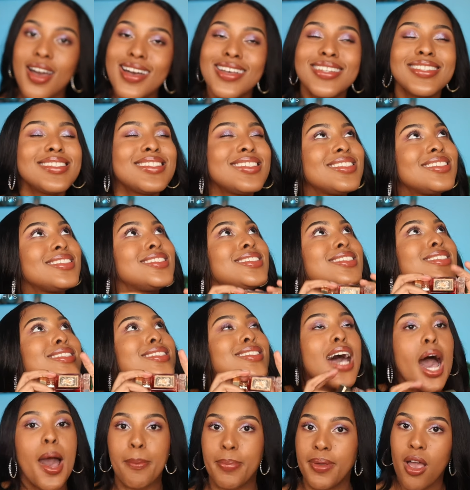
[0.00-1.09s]

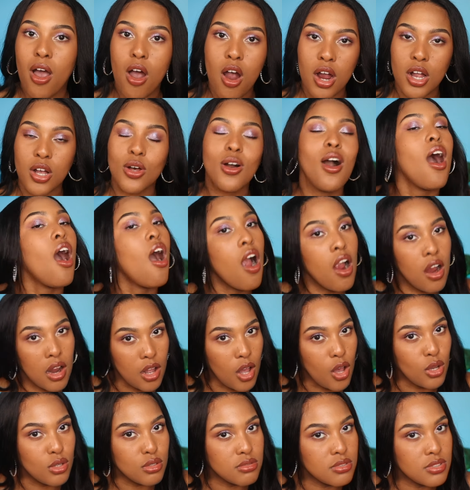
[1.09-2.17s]
Stop it, Argo.
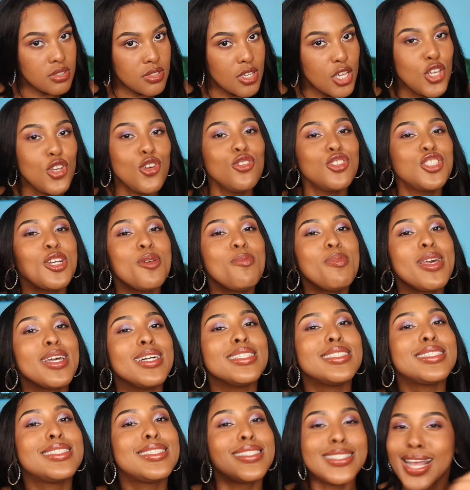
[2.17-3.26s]
Argos. You should be
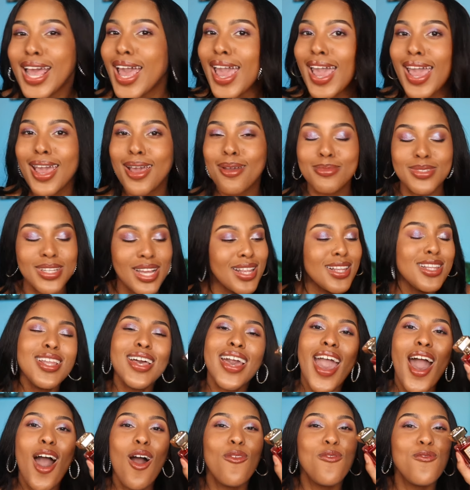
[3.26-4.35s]
ashamed. Look
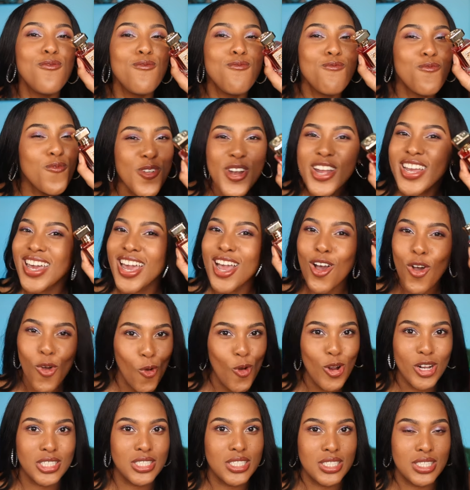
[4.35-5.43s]
how freaking
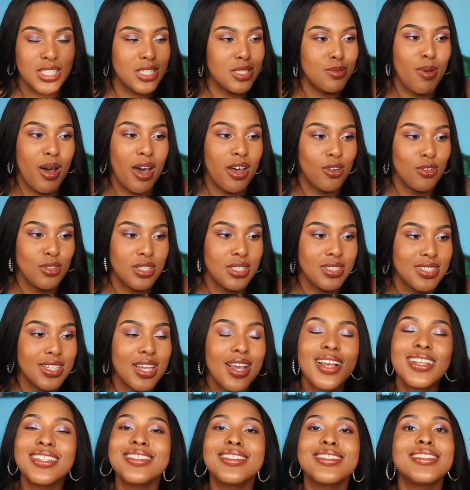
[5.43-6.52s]
gorgeous this bottle is.
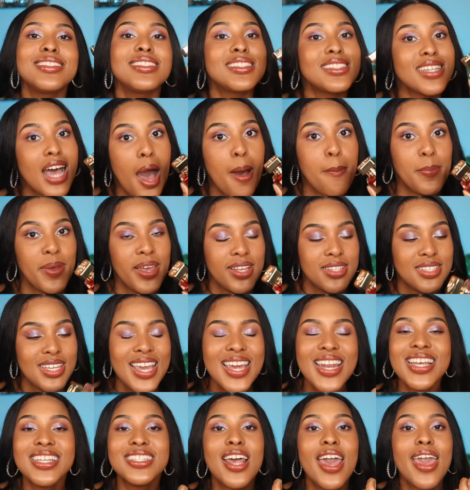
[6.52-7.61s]
Stop it.
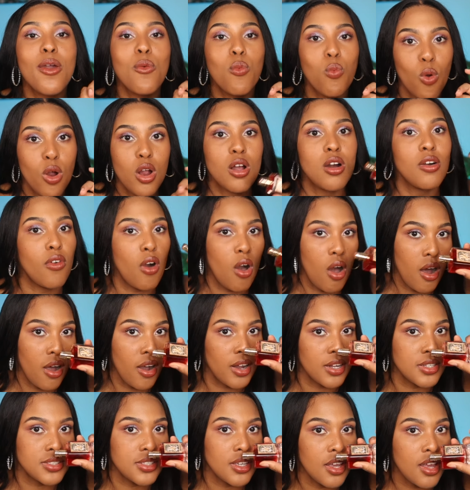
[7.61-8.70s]
It is a work of
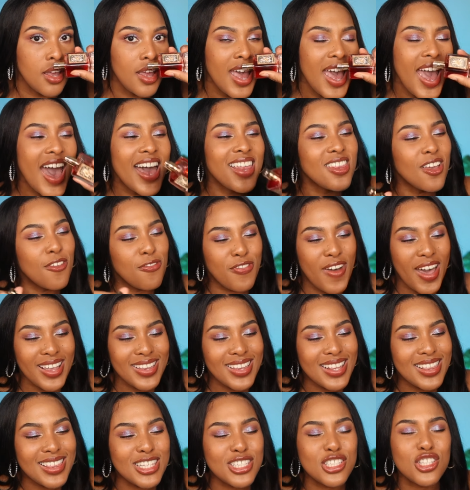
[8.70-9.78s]
art. And the fact
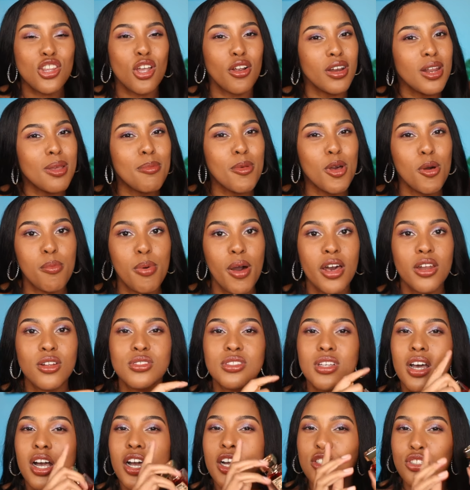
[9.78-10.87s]
that this thirty mil bottle is
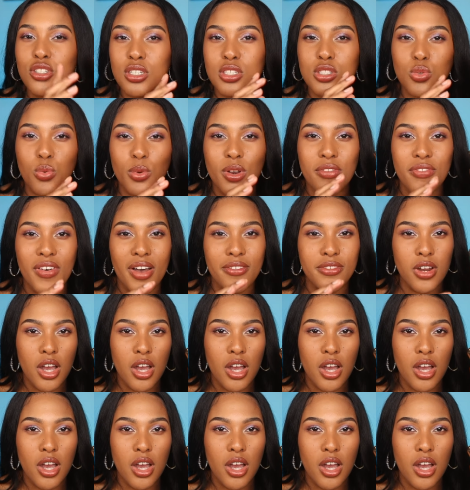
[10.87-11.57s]
one hundred twenty-five